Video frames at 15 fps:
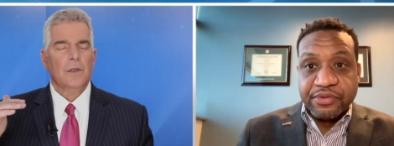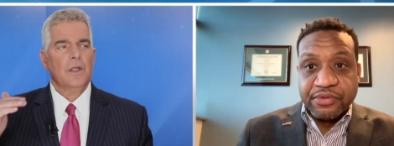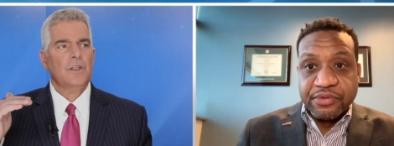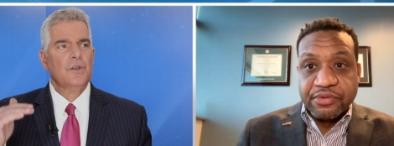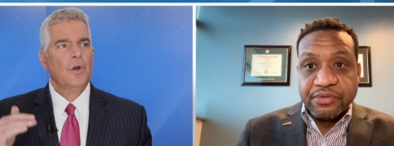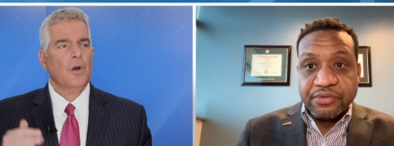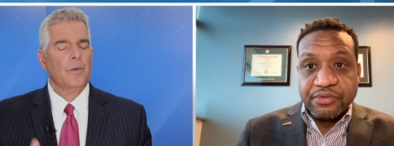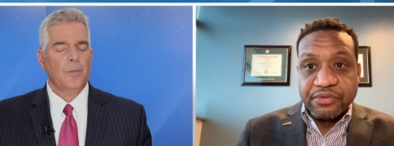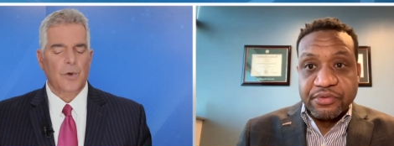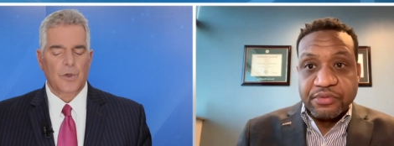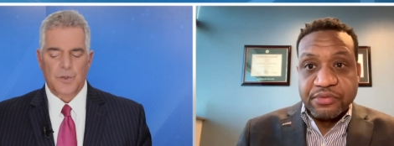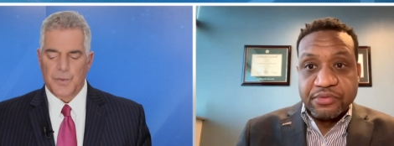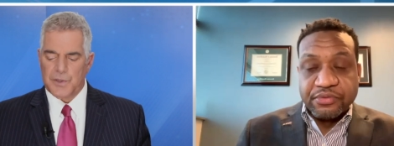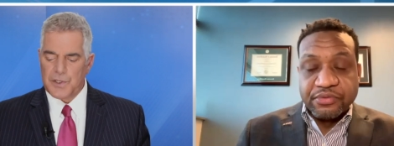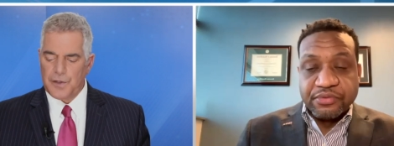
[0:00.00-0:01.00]
Speaker 1: Let's talk more
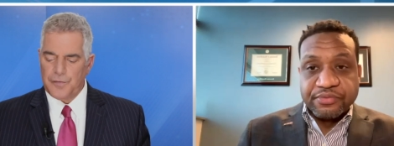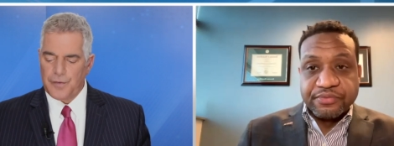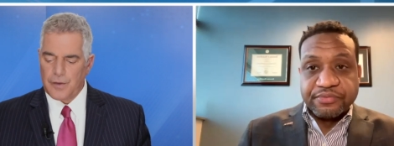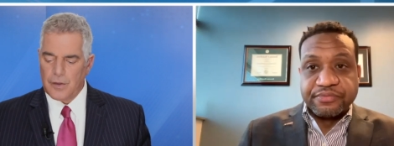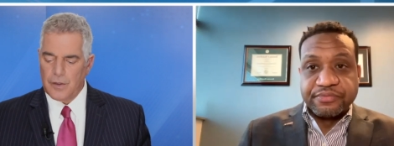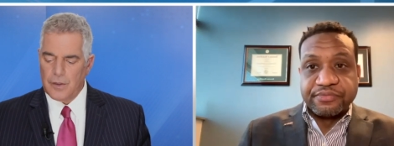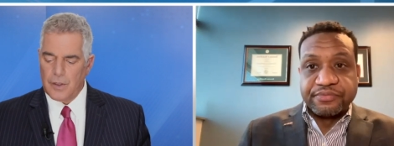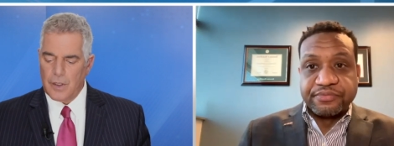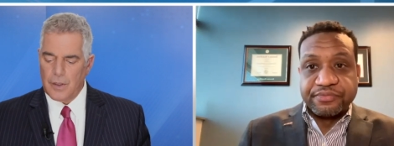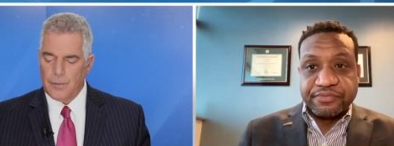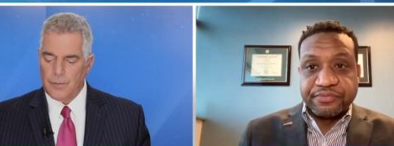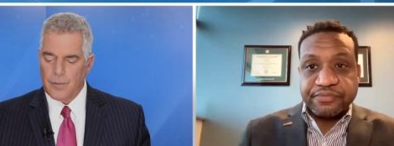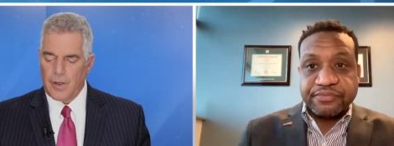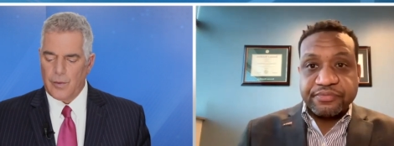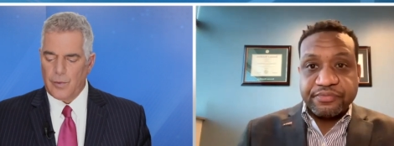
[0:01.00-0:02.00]
specifically.
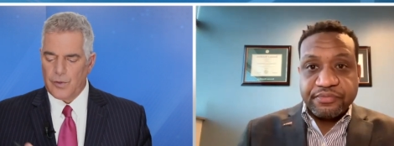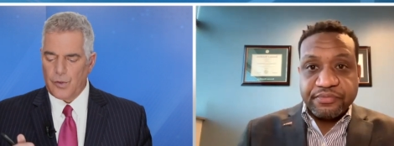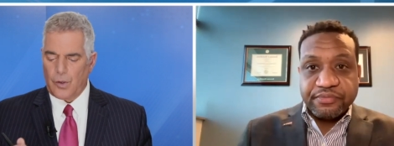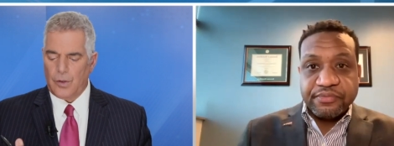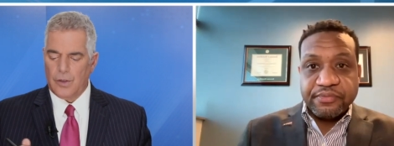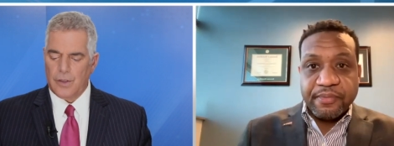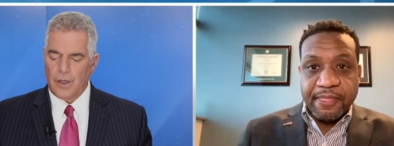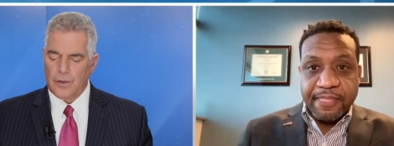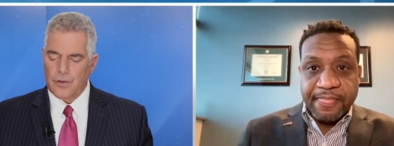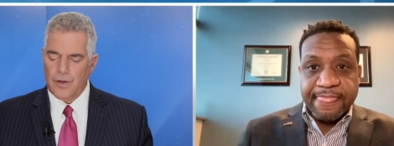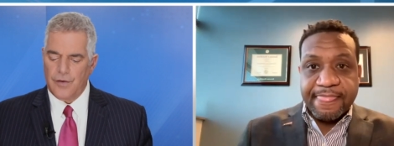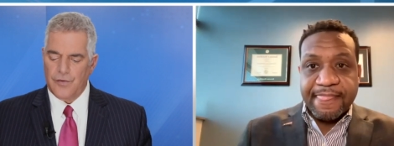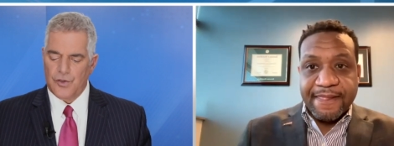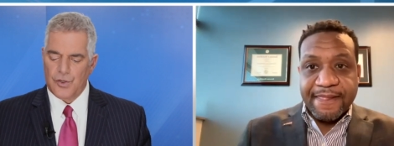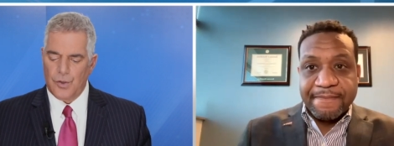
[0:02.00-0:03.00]
Um, by the way, talking to Dr.
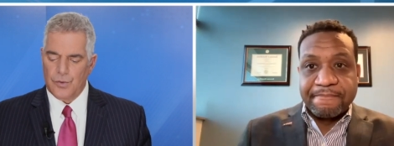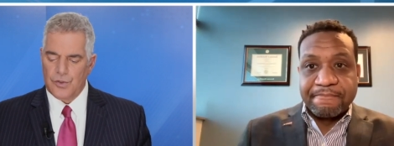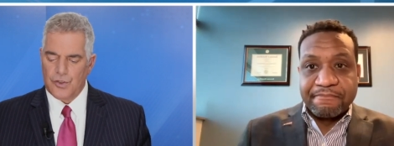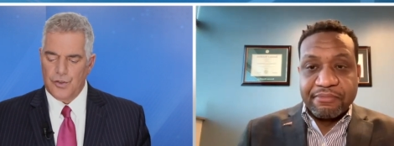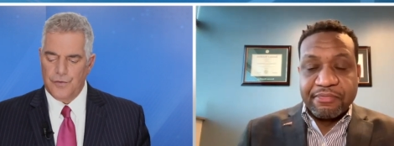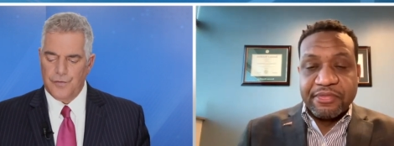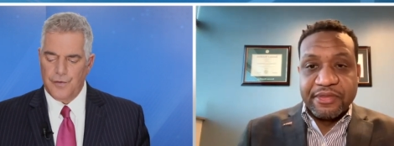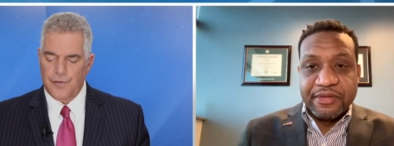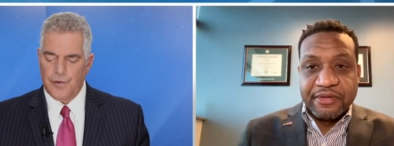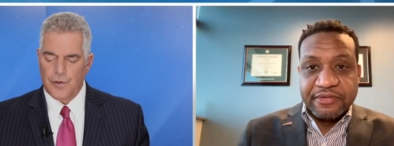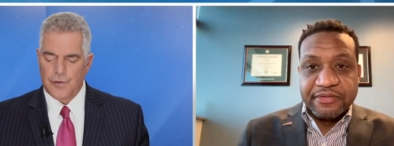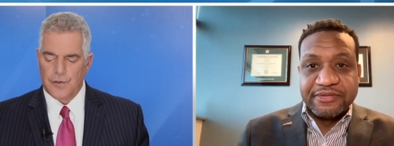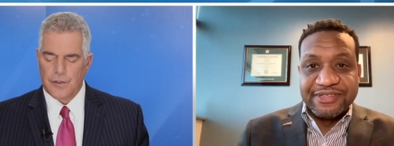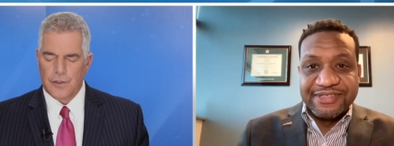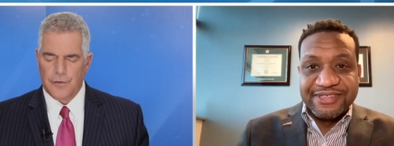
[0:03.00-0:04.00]
David Jones, Chief
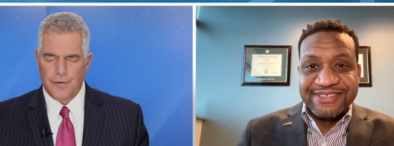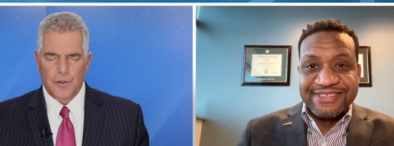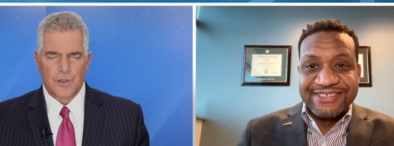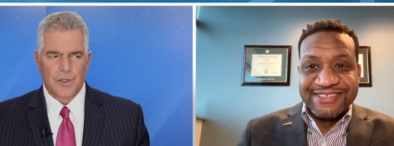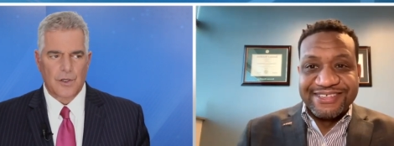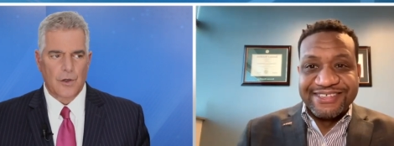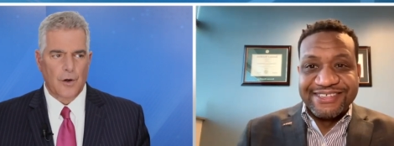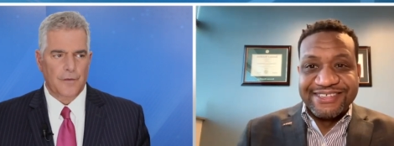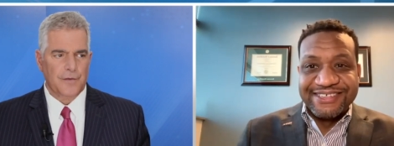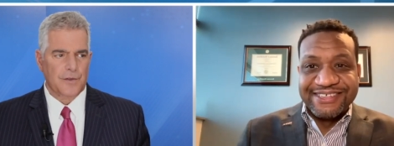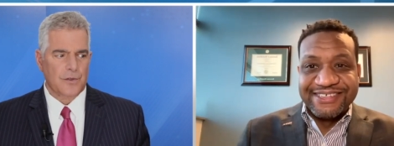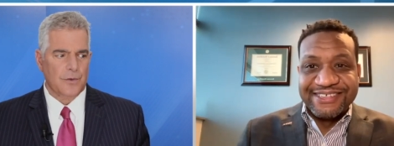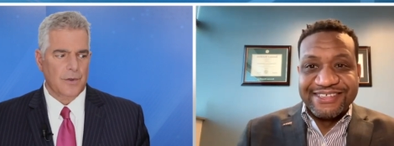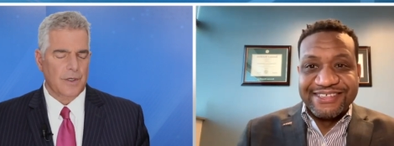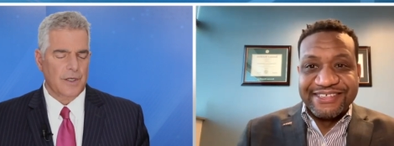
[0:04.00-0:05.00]
Diversity
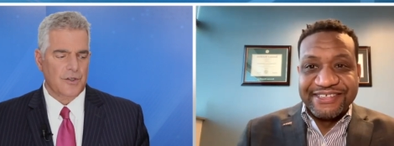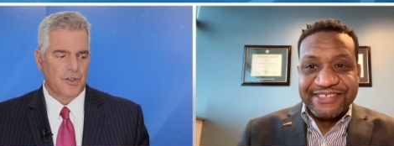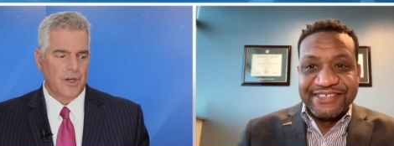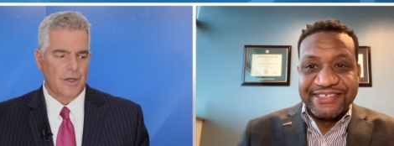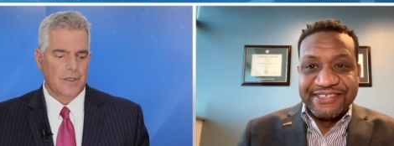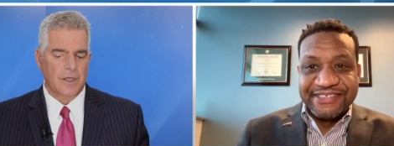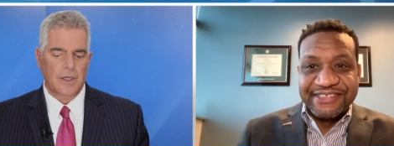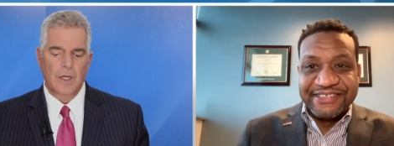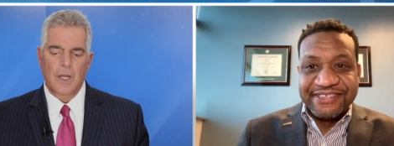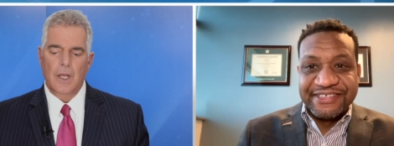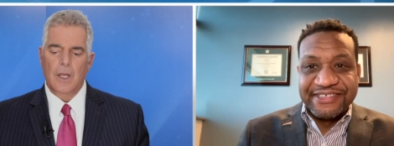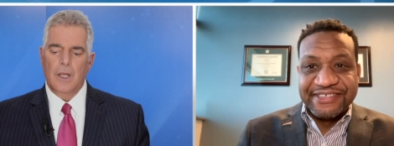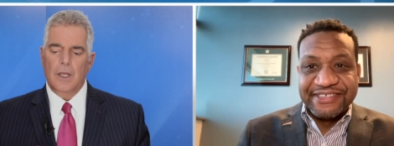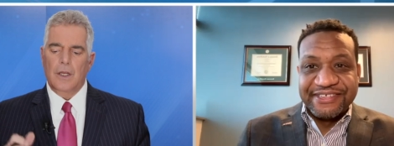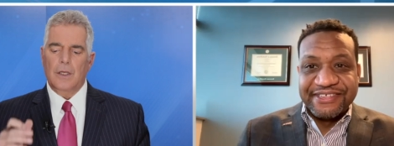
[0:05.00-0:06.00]
Officer at NJIT.
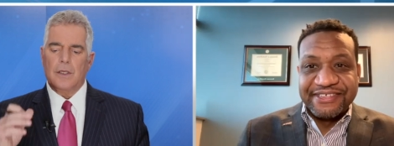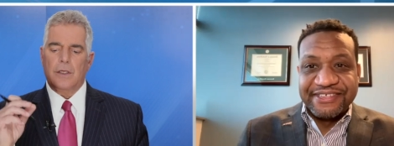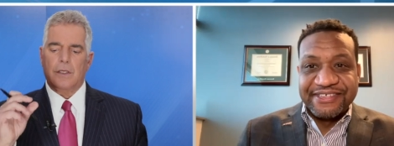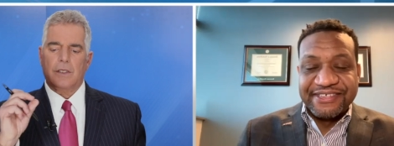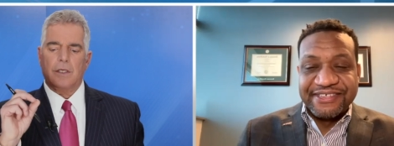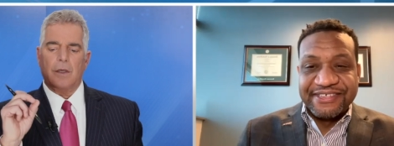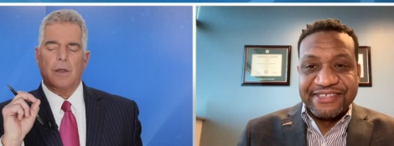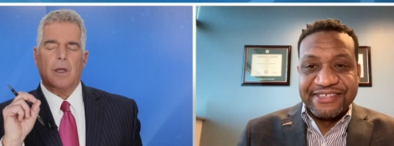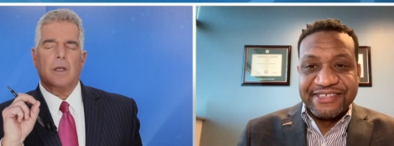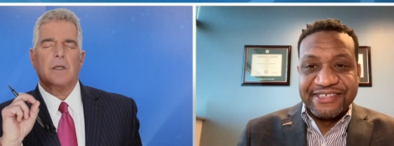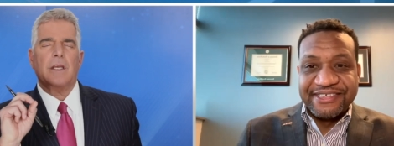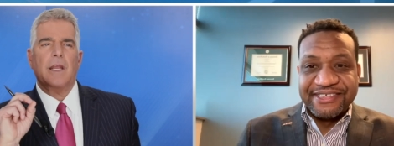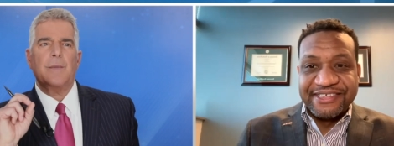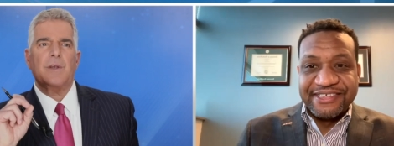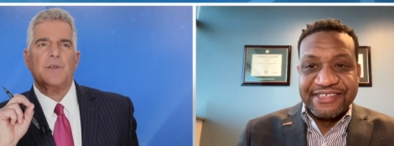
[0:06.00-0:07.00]
So, uh, name